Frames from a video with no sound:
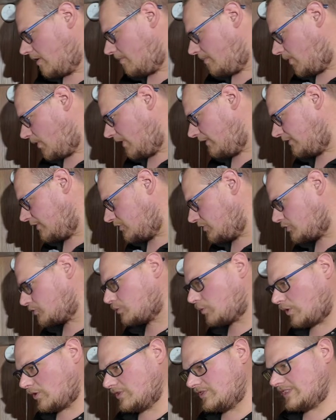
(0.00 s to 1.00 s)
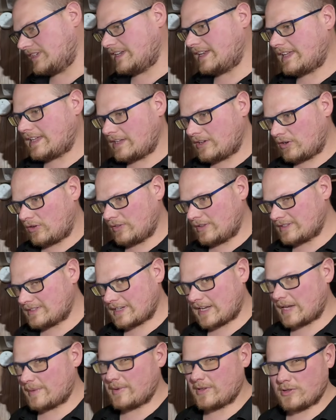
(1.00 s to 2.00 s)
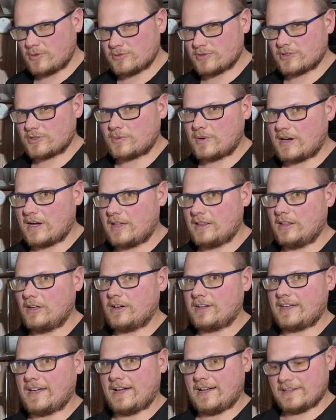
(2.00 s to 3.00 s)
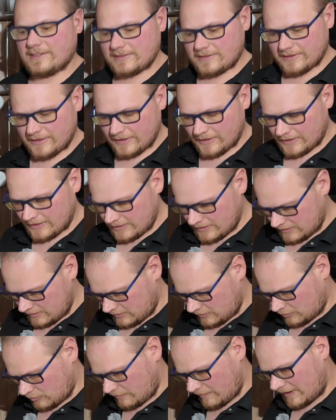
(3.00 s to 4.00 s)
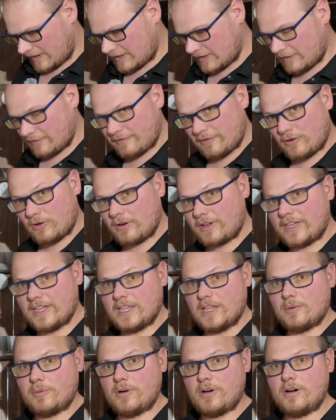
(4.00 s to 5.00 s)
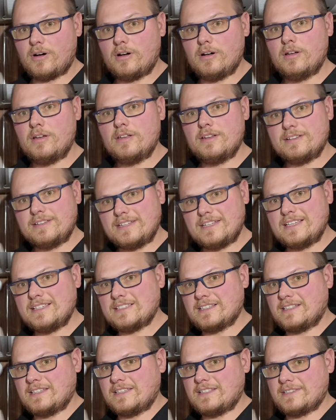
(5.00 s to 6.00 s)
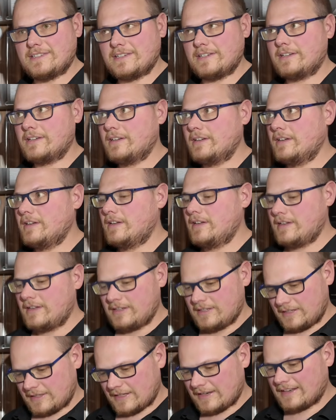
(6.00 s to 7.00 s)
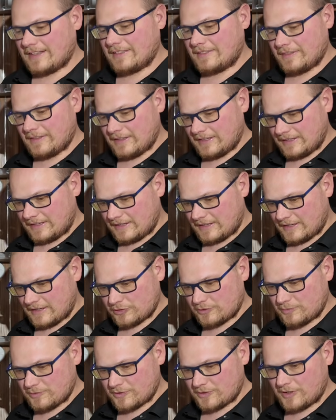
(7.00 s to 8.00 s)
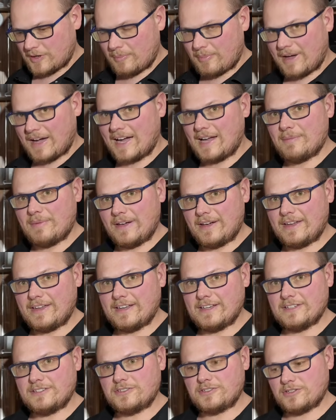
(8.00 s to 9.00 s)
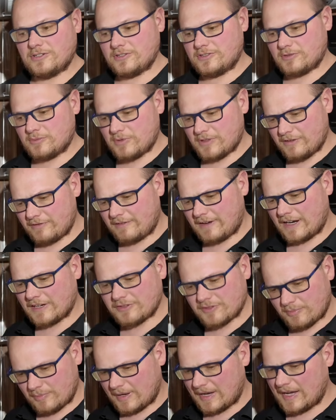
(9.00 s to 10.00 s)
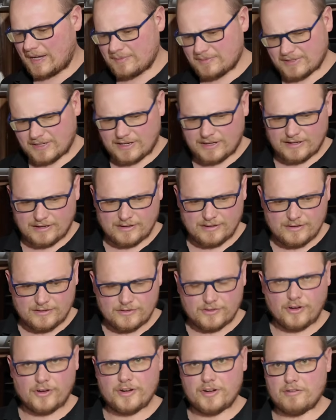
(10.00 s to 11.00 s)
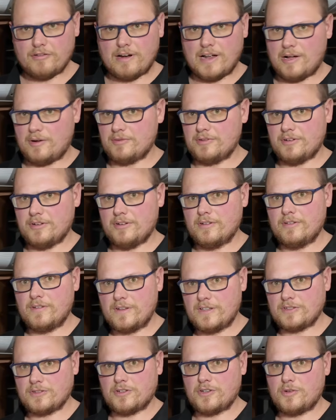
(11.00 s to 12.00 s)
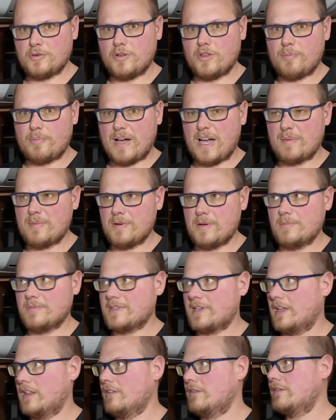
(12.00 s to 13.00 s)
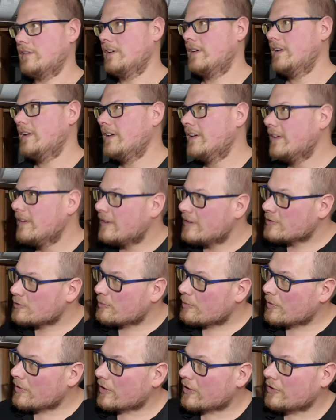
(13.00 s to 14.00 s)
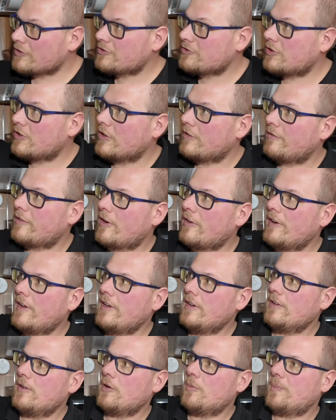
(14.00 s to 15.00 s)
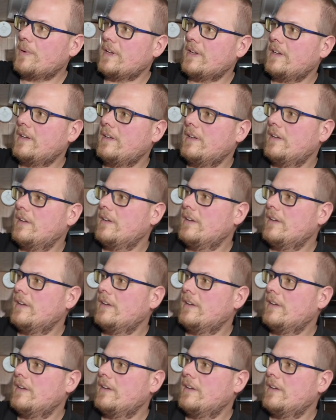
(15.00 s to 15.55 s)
But if you're just wanting heat all the time, it uses quite a lot of gas. So we've added a 4 kilowatt diesel heater. And then the customer's going to pipe that into some of the factory pipes that are dotting around, and he's going to do all the piping himself. So we put the controller for it up here.